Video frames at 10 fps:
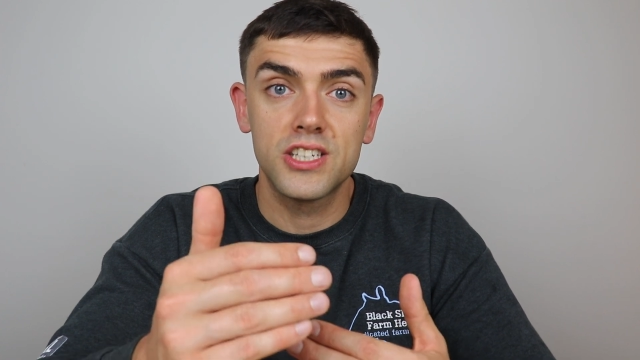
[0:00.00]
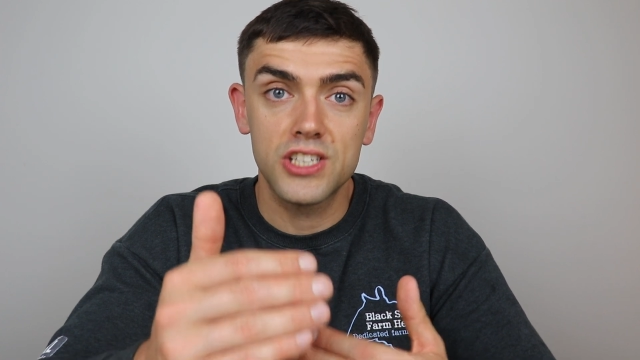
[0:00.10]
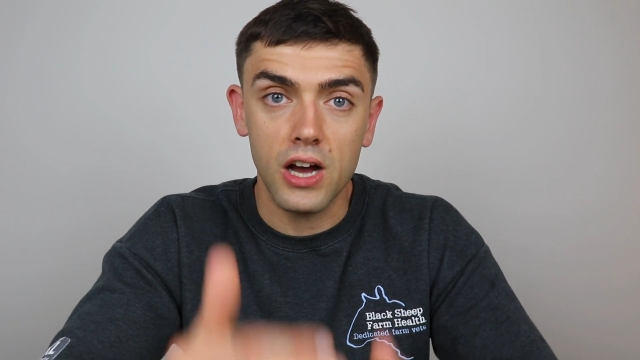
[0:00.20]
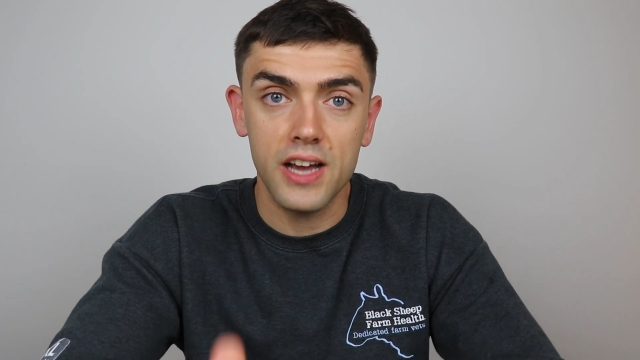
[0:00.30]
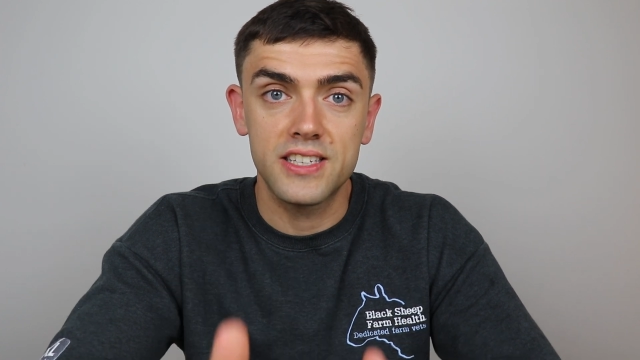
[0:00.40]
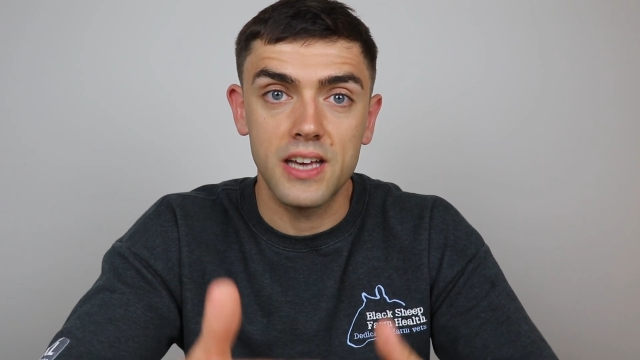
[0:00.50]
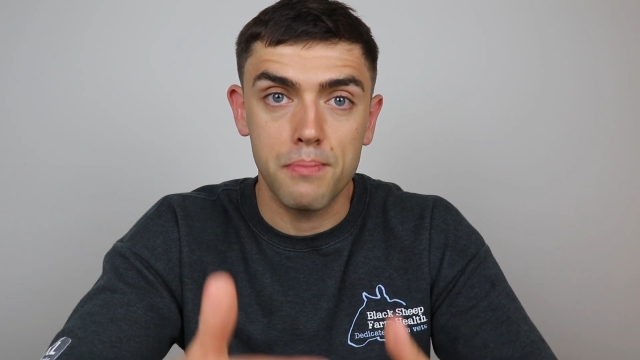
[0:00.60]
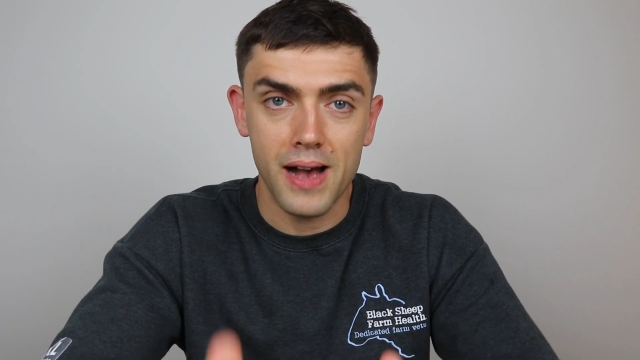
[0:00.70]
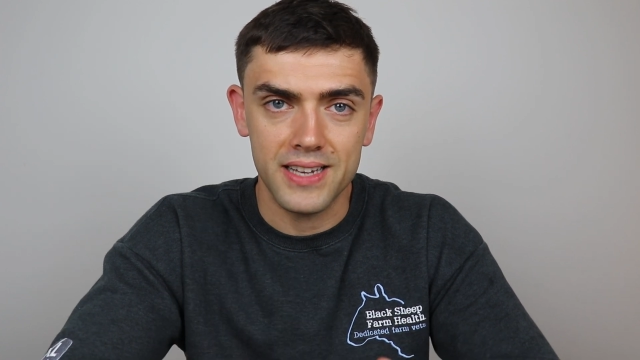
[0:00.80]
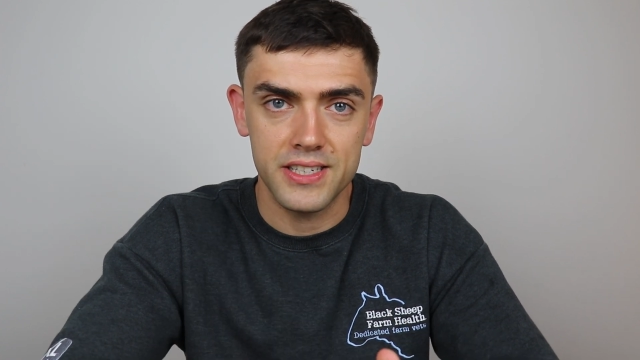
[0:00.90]
tighter
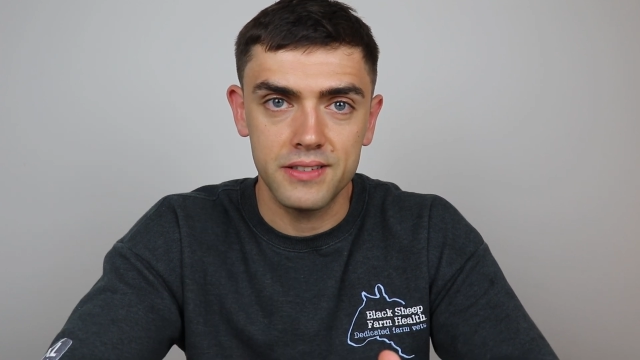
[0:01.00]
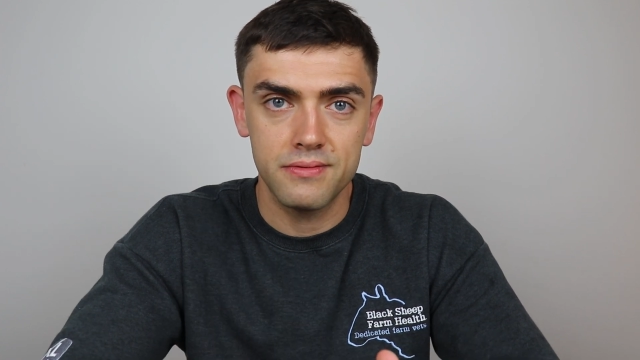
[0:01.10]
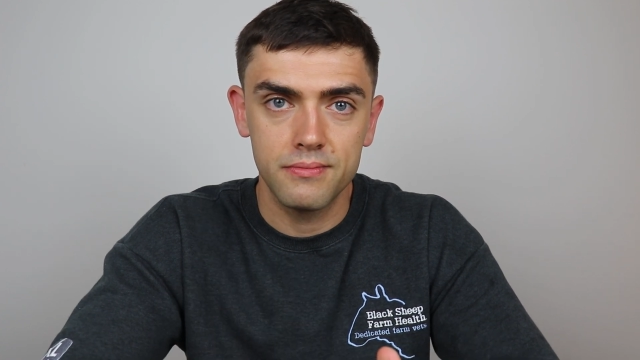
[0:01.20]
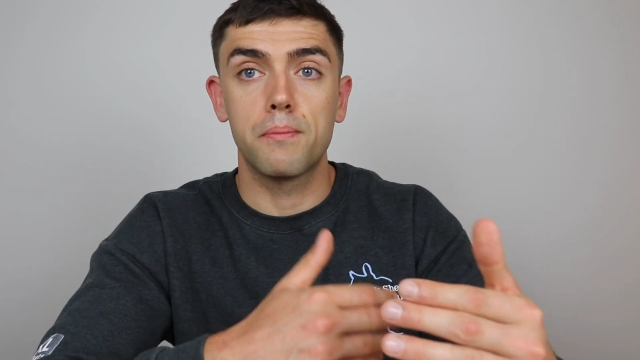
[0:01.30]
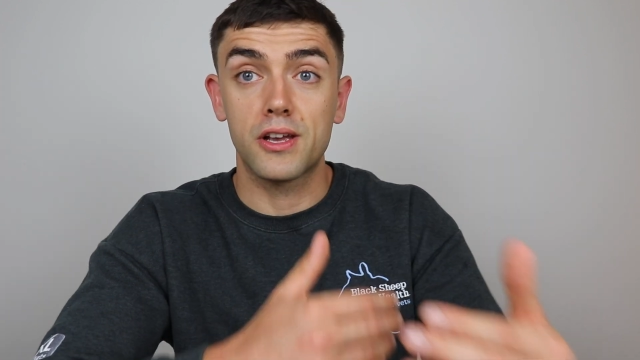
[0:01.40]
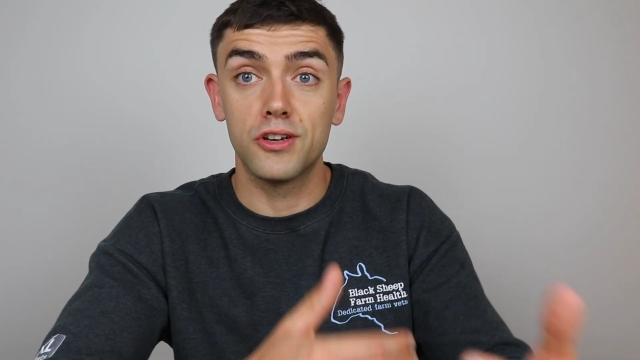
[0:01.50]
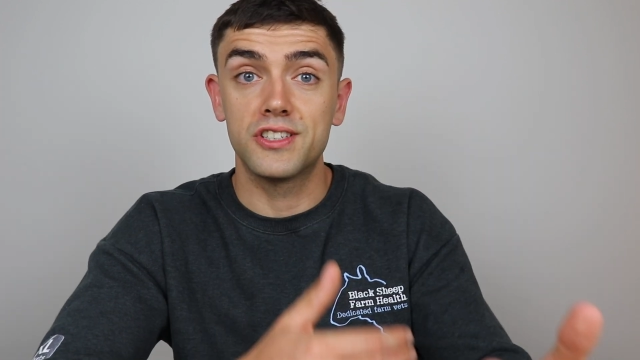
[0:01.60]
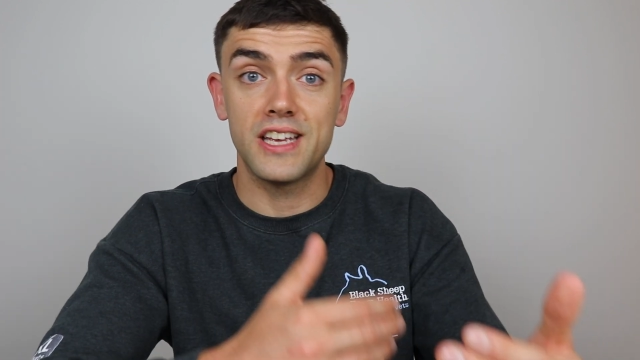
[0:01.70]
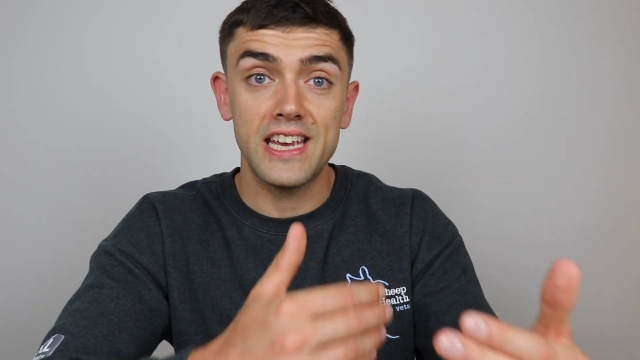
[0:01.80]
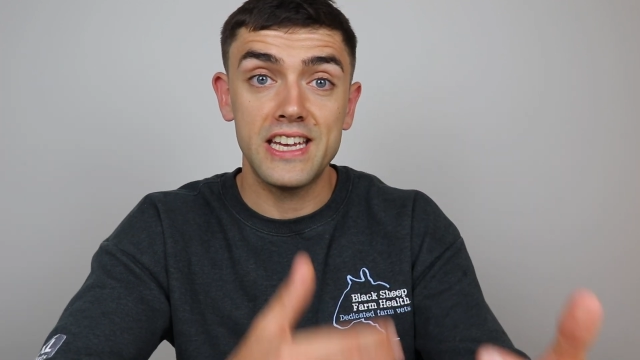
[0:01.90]
pattern
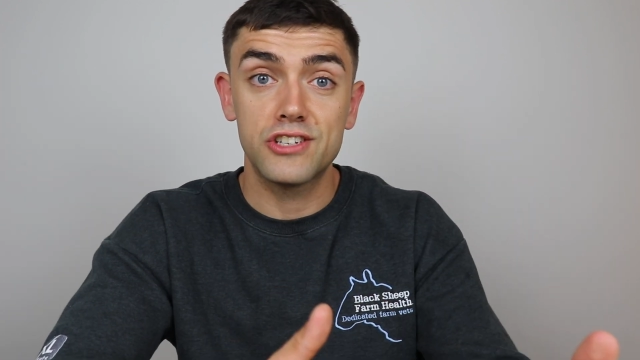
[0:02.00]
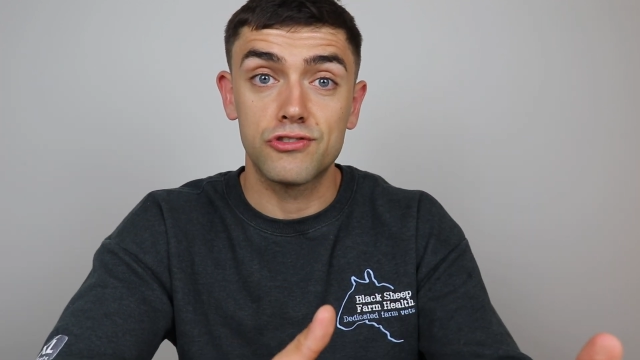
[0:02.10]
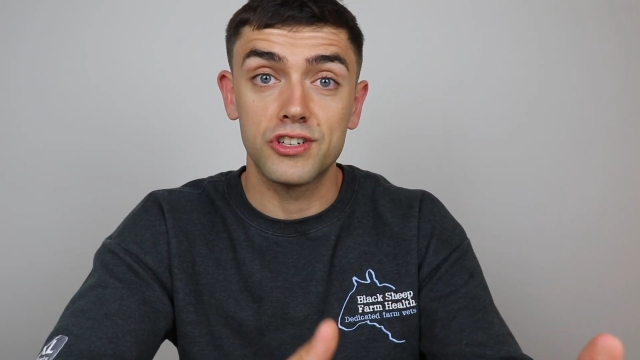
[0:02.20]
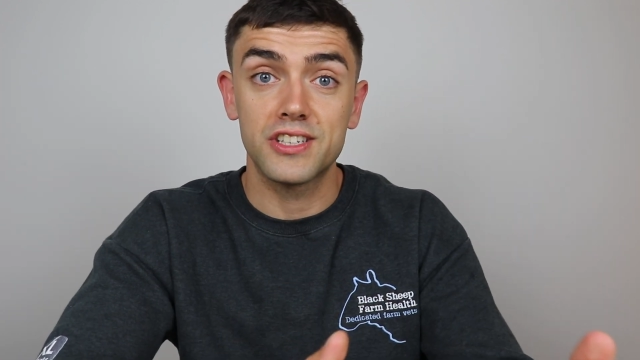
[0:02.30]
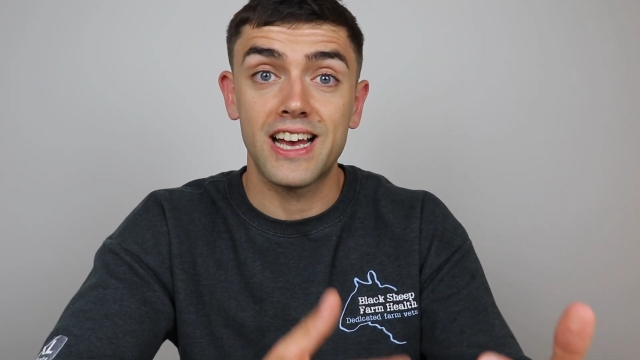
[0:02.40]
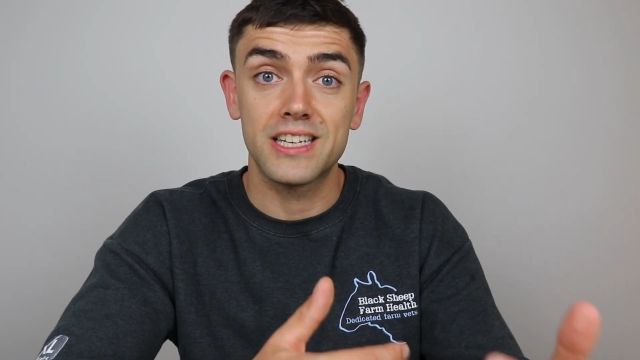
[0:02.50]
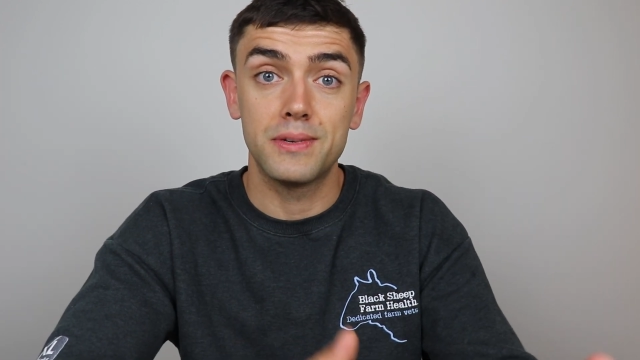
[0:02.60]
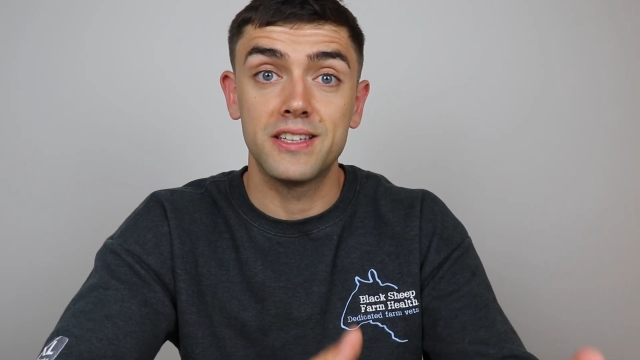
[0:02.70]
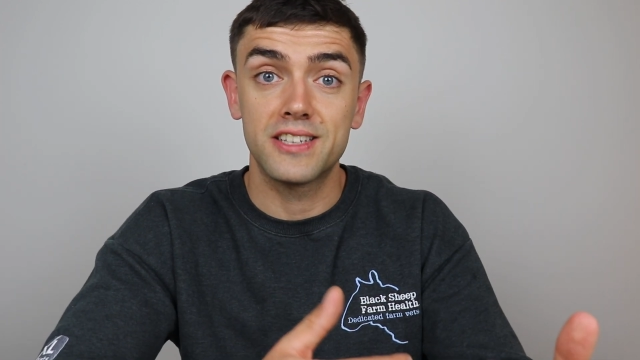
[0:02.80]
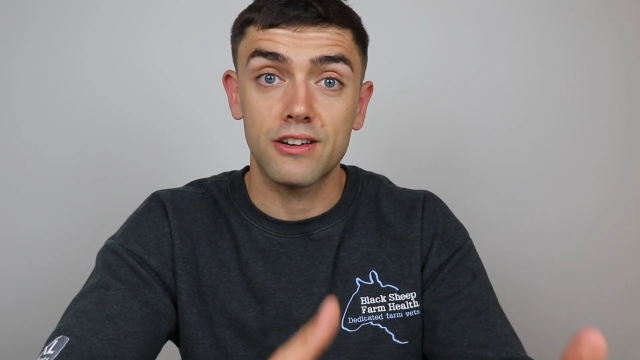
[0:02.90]
because the oestrus has
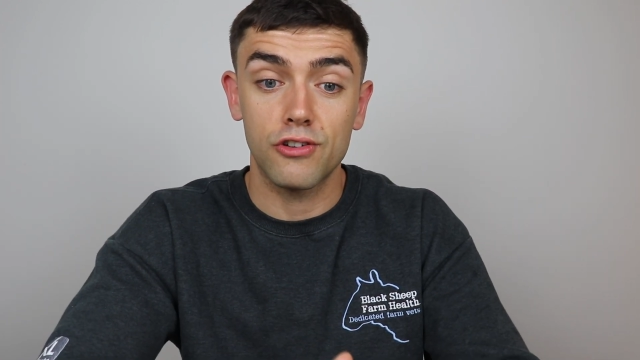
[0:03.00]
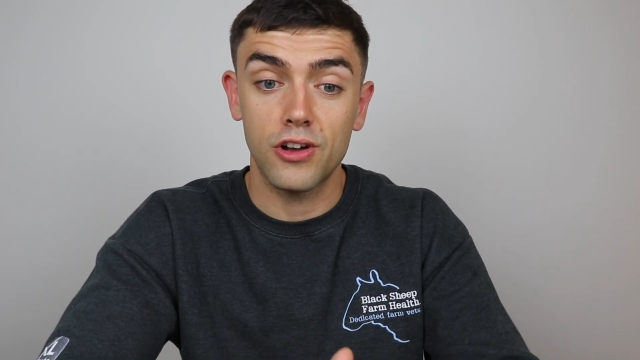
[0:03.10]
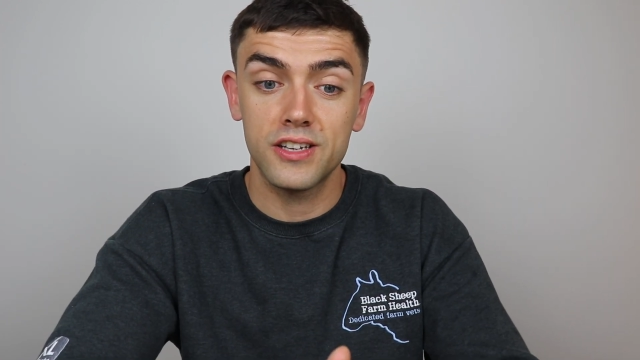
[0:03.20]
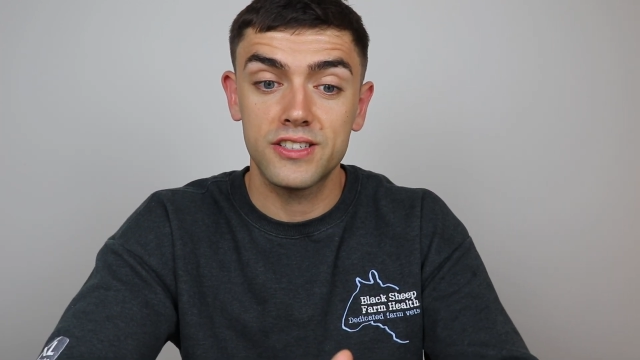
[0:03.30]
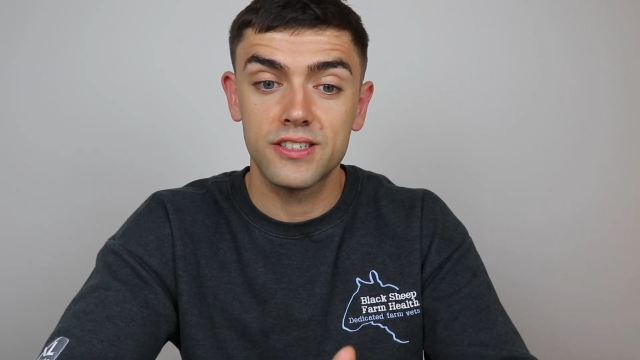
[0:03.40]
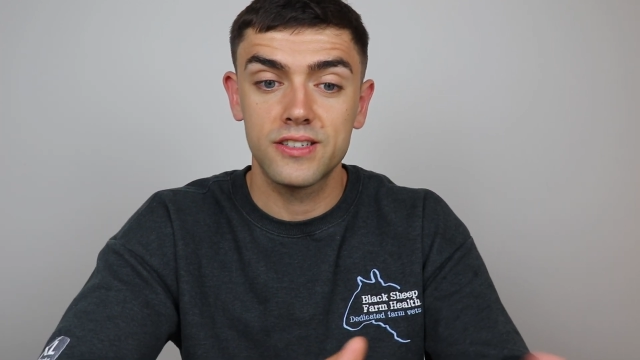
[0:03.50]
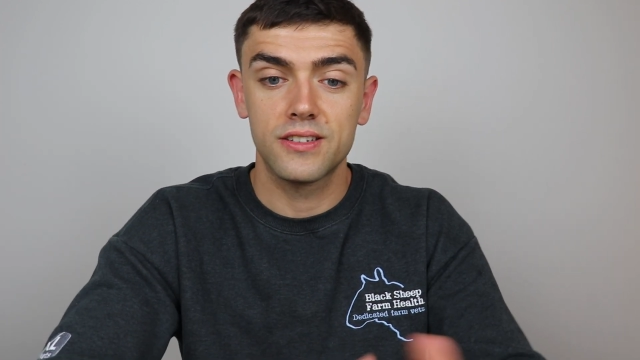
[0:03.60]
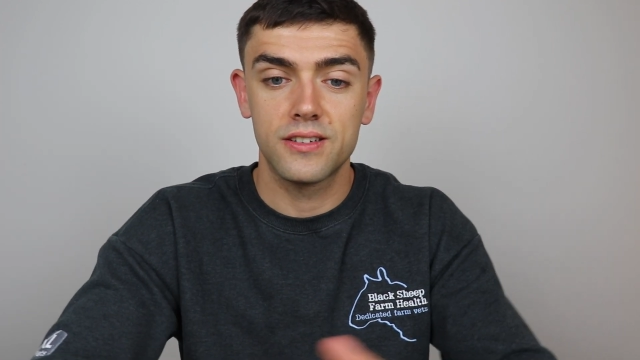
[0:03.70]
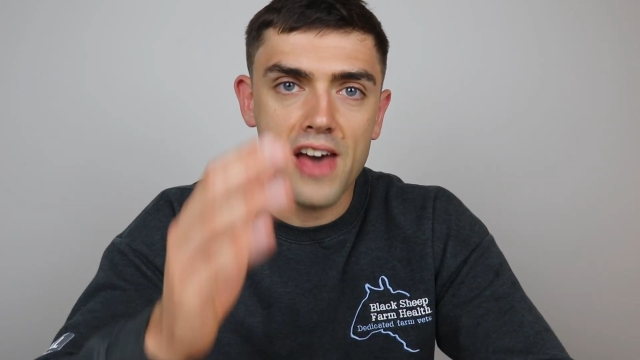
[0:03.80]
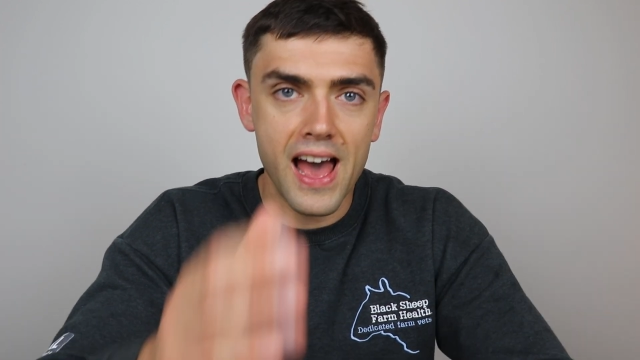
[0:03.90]
been synchronized.
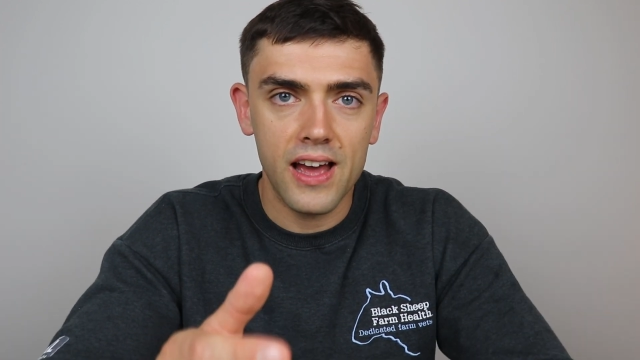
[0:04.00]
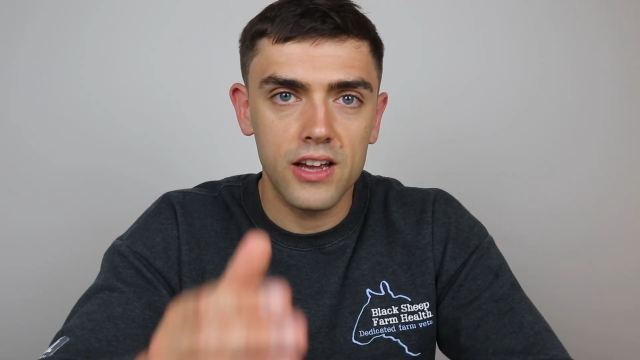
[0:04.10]
That